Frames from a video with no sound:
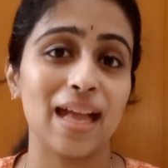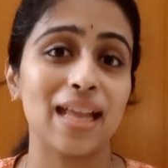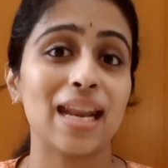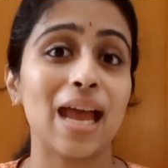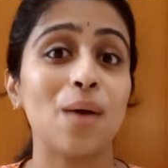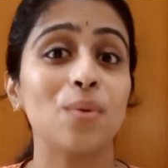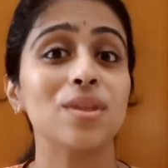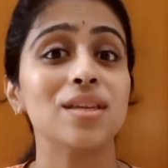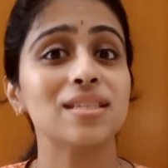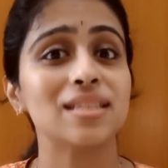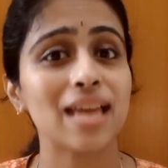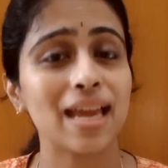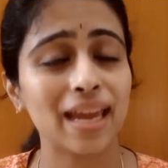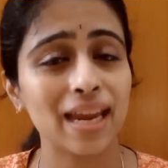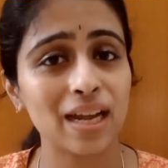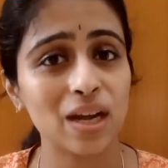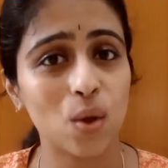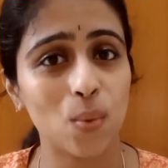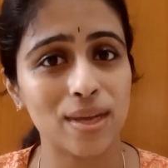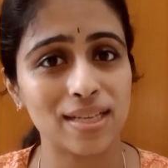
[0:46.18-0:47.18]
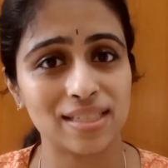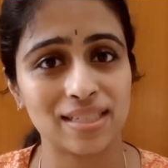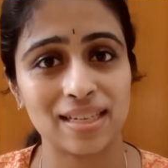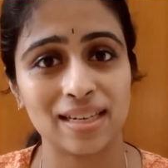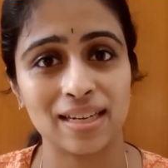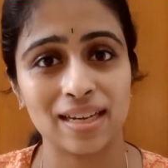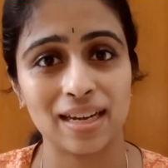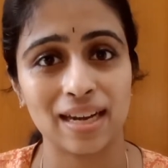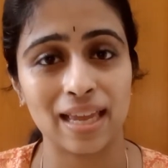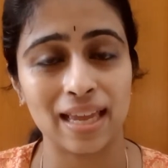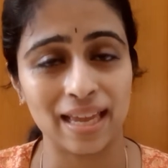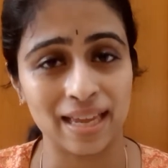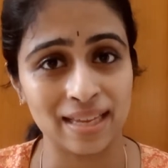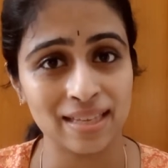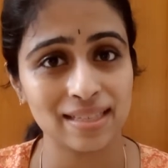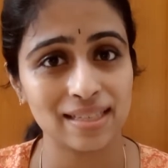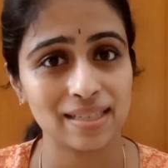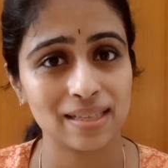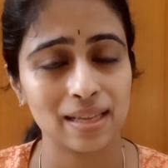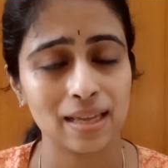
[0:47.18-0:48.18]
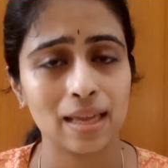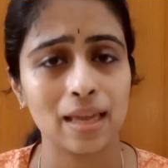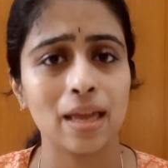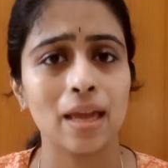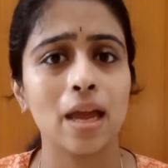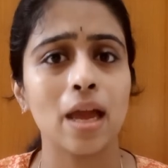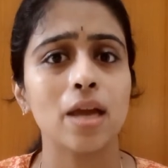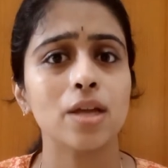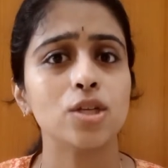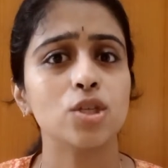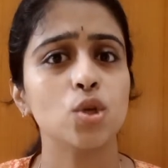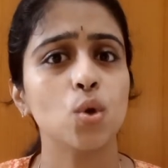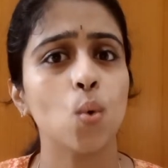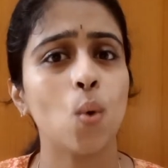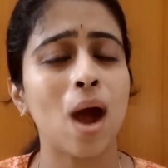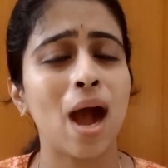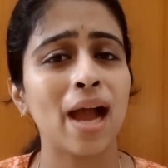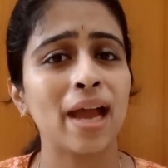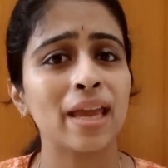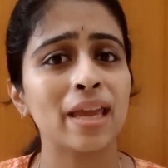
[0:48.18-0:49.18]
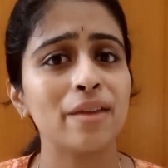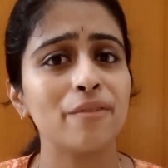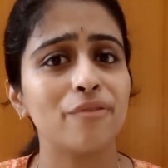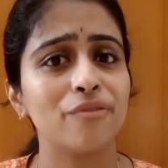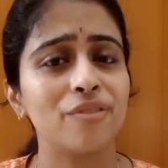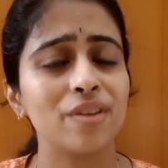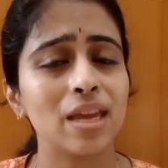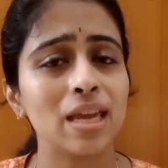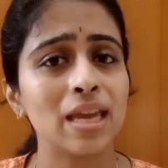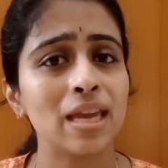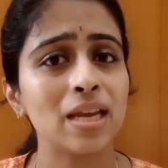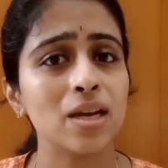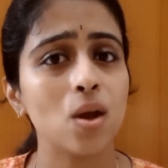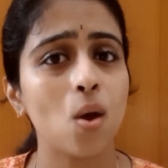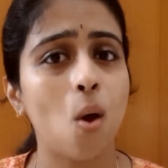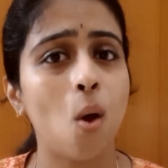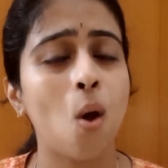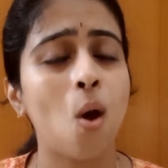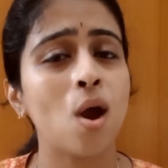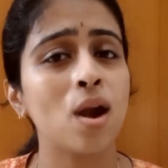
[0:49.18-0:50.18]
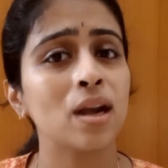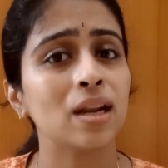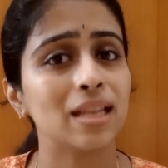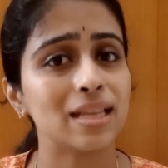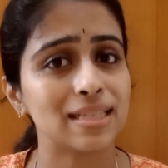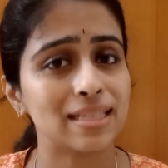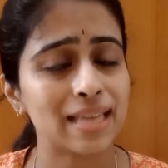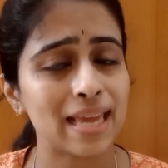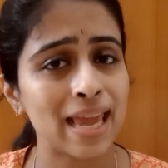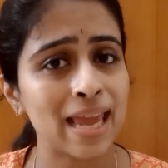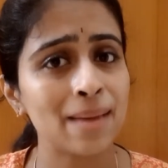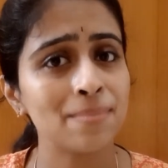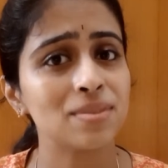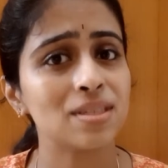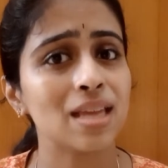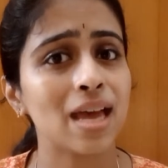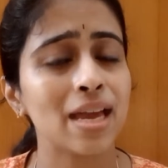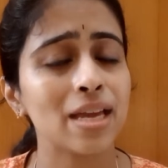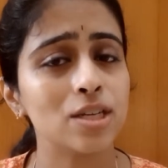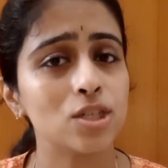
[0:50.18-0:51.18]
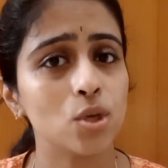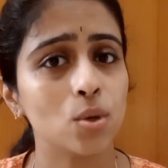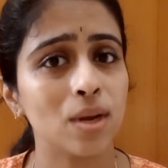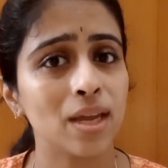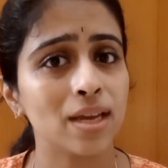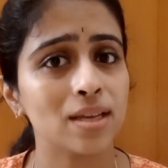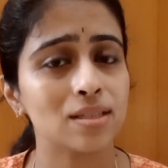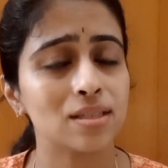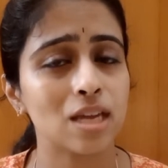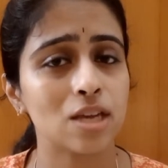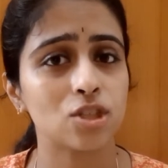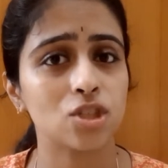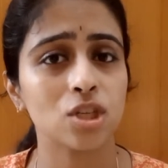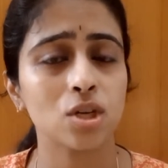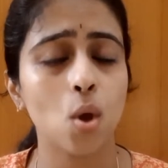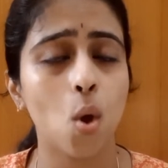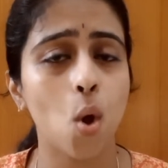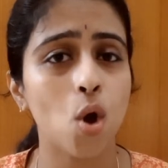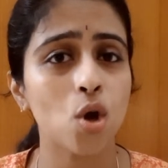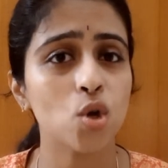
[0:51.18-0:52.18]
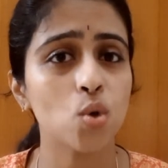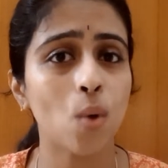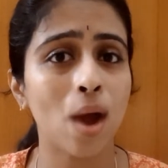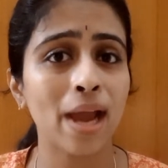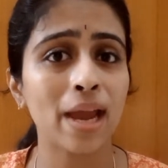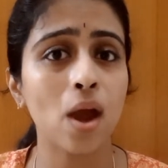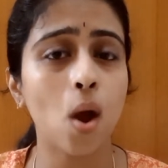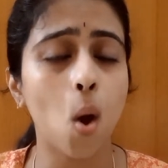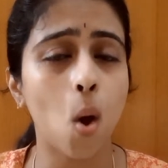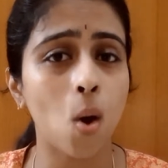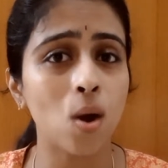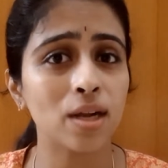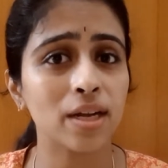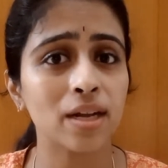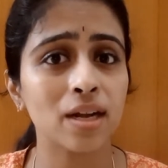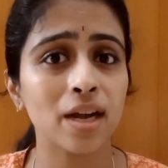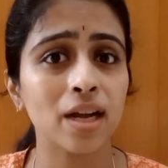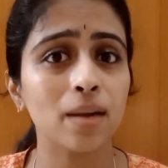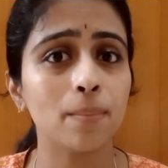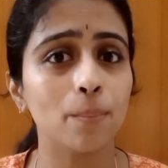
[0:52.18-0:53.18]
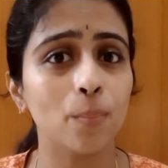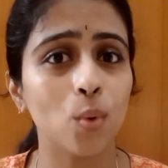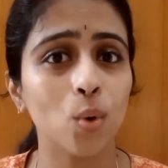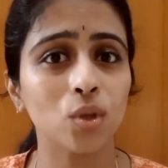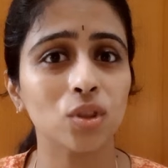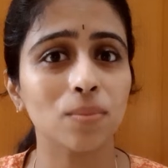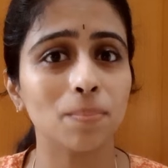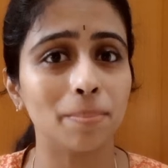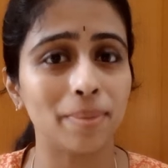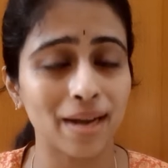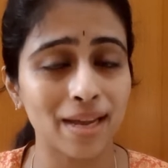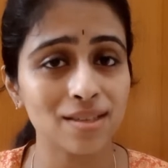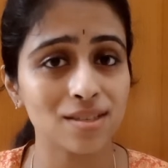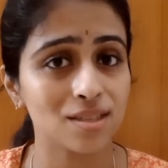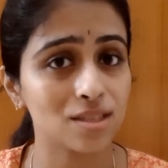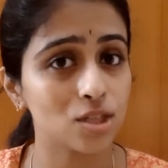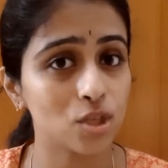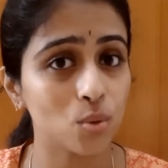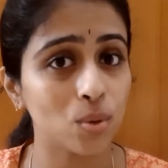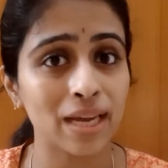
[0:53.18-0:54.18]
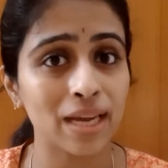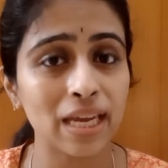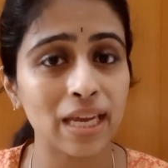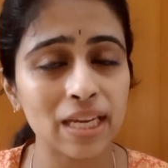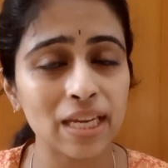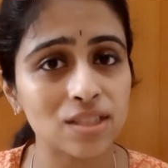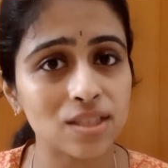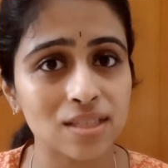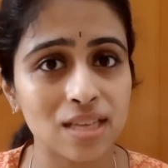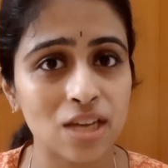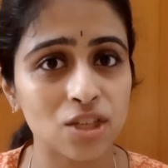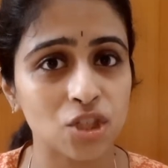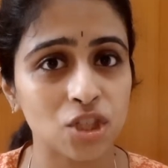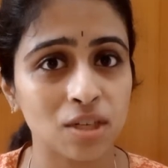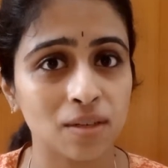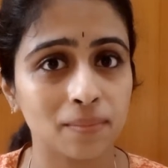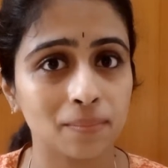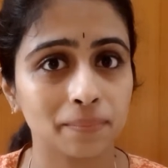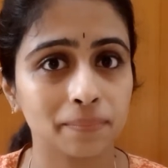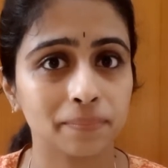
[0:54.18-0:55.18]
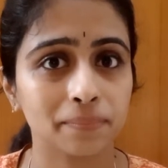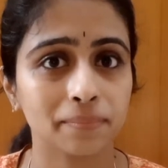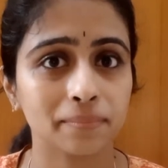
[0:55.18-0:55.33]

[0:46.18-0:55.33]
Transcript: Now the second question is, do I feed on the same side during a session or do I alternate both breasts during each session?